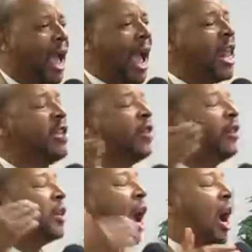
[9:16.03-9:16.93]
And even
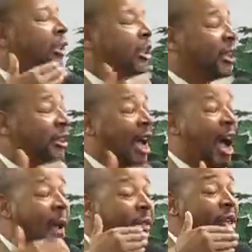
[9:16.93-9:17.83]
if God took the
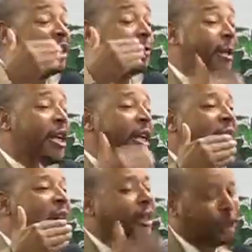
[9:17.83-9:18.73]
time to explain
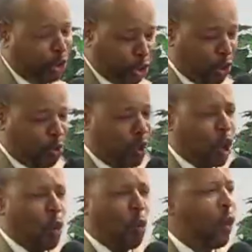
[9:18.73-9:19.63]
it unto you,
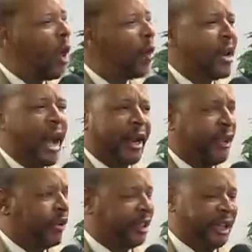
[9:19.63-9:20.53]
we would not
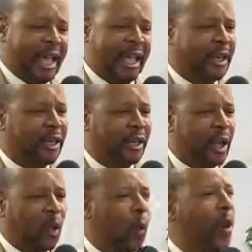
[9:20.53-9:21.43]
understand.
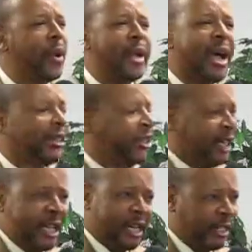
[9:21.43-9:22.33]
We would not
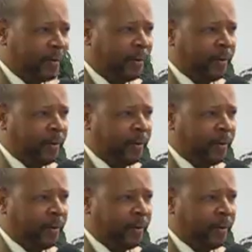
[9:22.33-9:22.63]
see it.